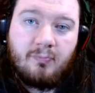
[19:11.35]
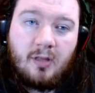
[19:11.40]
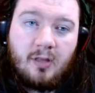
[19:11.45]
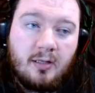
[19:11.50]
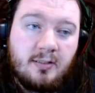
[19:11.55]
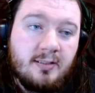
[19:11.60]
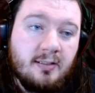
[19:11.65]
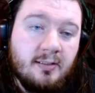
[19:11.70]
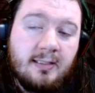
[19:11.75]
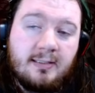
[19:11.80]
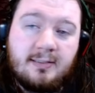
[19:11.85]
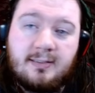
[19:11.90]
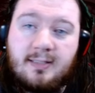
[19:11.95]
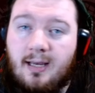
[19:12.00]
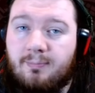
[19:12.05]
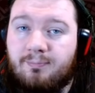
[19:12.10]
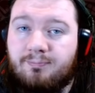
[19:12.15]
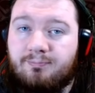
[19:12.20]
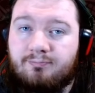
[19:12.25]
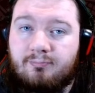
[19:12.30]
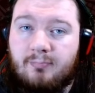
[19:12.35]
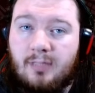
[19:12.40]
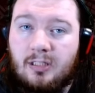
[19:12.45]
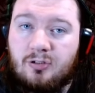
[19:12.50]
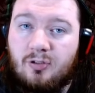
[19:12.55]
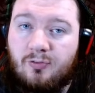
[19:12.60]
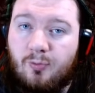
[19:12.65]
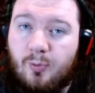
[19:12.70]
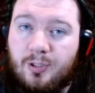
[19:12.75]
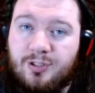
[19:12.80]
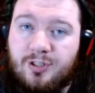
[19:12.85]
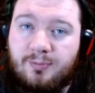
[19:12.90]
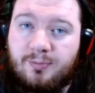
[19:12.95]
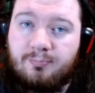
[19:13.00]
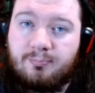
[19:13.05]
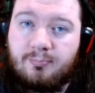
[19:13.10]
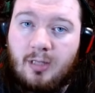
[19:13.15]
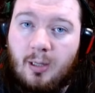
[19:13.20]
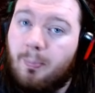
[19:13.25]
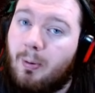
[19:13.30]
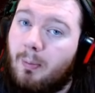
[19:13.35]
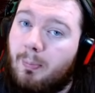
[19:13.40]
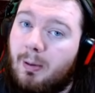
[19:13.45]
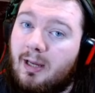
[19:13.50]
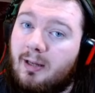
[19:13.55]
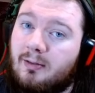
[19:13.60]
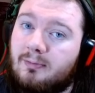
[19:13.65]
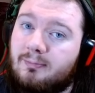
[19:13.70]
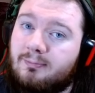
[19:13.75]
Until next time, thanks all for watching, and bye-bye.